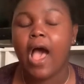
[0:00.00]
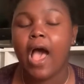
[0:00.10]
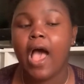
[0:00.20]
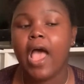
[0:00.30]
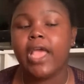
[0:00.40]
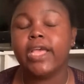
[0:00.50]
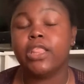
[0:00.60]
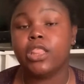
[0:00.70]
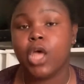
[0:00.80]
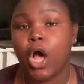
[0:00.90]
I
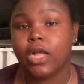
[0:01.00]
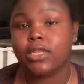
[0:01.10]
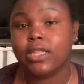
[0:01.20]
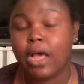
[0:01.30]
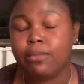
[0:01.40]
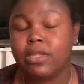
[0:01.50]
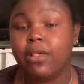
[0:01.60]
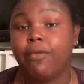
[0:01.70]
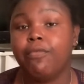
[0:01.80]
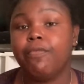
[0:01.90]
thought that
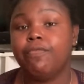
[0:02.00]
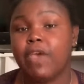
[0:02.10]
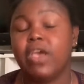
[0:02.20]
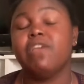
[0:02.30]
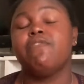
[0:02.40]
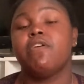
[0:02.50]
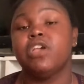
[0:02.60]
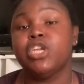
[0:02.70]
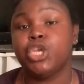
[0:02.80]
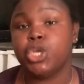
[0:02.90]
was very,
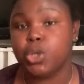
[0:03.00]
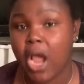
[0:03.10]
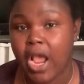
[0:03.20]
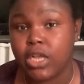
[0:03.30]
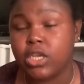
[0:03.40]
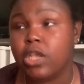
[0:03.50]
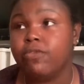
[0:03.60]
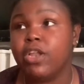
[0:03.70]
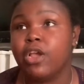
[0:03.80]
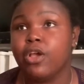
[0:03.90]
very strange.
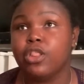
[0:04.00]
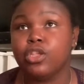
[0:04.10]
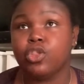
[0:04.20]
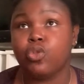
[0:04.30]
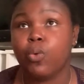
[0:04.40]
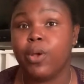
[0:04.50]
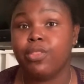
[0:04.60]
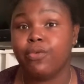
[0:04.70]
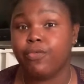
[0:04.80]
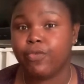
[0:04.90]
Even hearing the story
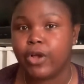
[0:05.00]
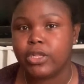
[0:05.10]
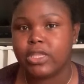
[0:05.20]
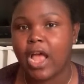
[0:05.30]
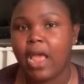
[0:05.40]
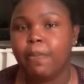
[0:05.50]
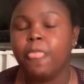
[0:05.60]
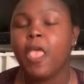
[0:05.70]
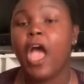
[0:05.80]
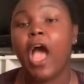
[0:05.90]
the first time,
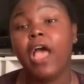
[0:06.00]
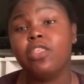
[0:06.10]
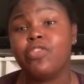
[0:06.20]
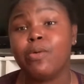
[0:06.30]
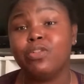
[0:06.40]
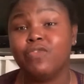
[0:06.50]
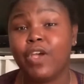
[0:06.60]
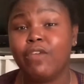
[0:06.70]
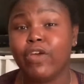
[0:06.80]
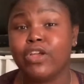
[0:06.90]
I thought that was
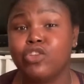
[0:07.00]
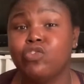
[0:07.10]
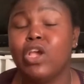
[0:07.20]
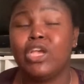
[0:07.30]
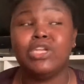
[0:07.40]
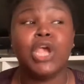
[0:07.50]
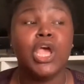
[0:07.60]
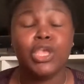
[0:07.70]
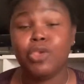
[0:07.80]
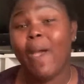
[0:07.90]
very, very strange.
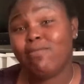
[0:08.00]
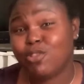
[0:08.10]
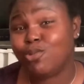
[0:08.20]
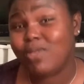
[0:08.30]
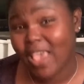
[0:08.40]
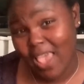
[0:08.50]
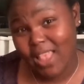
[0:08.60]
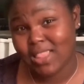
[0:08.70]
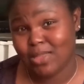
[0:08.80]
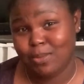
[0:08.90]
You have 2
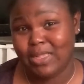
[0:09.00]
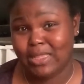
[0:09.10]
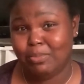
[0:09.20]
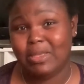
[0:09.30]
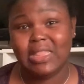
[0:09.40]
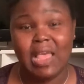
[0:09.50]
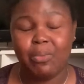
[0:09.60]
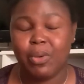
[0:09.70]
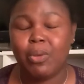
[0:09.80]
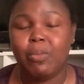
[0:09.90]
kids that was sleeping in that
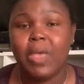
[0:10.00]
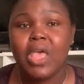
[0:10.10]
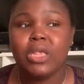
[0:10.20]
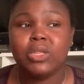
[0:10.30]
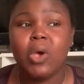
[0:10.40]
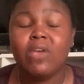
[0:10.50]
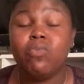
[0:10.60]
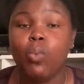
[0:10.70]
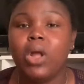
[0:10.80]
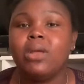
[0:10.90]
room. So
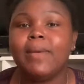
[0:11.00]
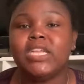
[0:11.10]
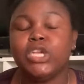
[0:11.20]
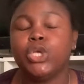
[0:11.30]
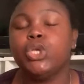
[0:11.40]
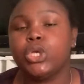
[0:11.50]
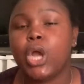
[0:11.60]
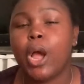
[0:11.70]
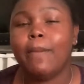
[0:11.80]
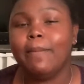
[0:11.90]
if one of my children
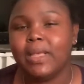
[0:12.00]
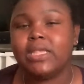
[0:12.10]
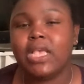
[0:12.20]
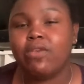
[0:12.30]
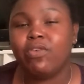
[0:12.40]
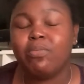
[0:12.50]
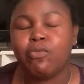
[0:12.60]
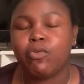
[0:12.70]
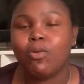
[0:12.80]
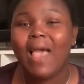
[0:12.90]
are missing from
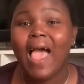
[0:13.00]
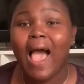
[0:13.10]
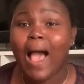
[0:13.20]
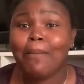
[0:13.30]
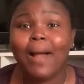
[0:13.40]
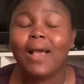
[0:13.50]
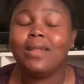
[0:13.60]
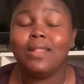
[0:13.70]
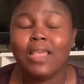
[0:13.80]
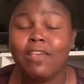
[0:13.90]
the room, I'm not
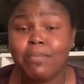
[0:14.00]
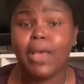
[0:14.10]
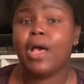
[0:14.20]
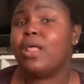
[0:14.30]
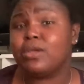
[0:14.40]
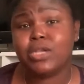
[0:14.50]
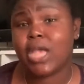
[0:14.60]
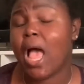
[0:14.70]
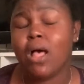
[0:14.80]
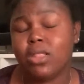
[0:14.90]
gonna leave my other
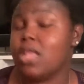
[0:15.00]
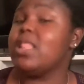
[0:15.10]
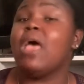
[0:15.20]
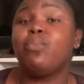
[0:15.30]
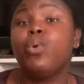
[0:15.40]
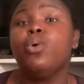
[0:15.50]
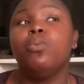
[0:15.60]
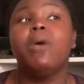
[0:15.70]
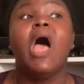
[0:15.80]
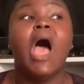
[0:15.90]
child in that
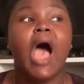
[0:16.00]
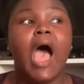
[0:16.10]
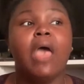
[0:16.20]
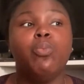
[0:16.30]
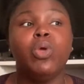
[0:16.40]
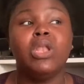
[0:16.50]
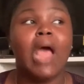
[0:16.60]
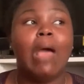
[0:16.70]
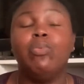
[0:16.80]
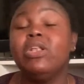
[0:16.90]
room. I
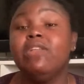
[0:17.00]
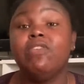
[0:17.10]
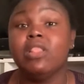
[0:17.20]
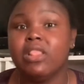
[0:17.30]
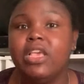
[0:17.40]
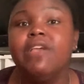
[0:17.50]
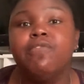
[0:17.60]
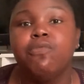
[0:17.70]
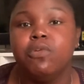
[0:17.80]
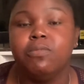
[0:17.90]
wouldn't even
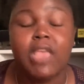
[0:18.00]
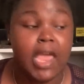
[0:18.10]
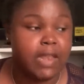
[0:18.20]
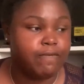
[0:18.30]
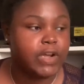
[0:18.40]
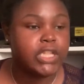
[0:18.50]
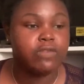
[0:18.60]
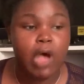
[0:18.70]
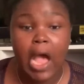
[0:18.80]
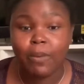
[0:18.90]
leave the room yet.
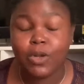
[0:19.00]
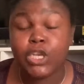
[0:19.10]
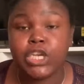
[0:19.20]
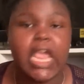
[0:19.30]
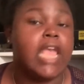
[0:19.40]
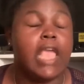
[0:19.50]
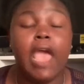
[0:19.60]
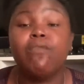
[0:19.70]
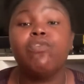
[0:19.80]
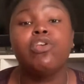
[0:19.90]
First of all, I would check
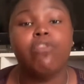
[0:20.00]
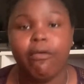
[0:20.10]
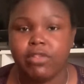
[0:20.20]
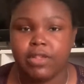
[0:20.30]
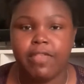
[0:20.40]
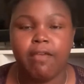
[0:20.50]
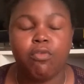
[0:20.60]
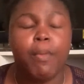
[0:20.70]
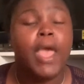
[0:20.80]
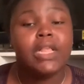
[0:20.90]
every crevice of that
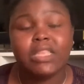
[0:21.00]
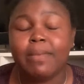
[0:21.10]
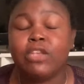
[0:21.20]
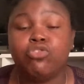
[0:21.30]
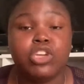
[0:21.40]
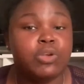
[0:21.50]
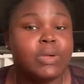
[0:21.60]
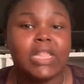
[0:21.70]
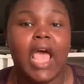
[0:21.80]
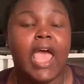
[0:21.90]
room to make sure she
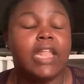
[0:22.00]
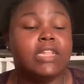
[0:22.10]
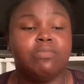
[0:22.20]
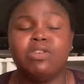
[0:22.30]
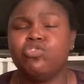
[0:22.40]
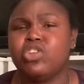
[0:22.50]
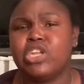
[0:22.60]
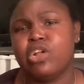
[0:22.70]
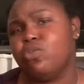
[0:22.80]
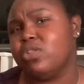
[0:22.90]
wasn't hiding, to make sure
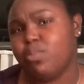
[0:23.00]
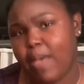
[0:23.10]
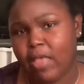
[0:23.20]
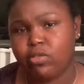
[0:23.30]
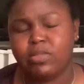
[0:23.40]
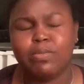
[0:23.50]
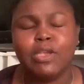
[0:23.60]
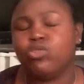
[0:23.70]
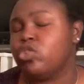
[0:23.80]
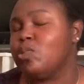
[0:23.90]
she didn't go to the bathroom, to
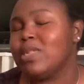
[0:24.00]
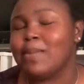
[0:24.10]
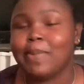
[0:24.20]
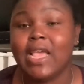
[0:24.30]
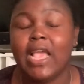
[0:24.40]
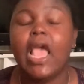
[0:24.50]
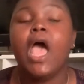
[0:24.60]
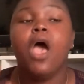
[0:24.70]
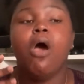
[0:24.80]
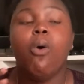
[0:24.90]
make sure she wasn't playing.
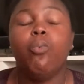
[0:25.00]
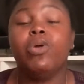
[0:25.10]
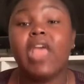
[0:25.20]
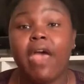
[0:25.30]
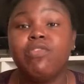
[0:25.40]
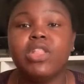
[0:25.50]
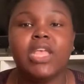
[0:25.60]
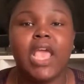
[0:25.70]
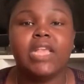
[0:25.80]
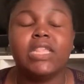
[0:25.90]
Whatever the
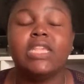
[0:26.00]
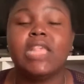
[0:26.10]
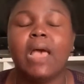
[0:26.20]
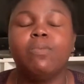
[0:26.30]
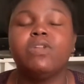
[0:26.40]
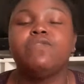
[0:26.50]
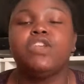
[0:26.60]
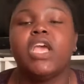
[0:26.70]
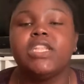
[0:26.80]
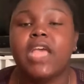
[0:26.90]
case is, I would have
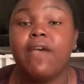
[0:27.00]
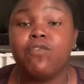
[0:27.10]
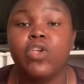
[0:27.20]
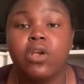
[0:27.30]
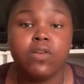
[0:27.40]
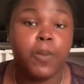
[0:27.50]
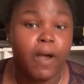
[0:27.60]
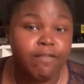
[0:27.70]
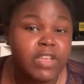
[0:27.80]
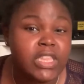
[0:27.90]
checked every
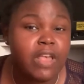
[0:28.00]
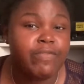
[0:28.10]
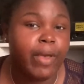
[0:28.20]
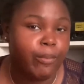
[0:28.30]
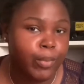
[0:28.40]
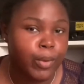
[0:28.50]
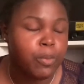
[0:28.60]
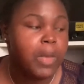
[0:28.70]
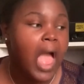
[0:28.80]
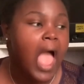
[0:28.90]
crevice of that room.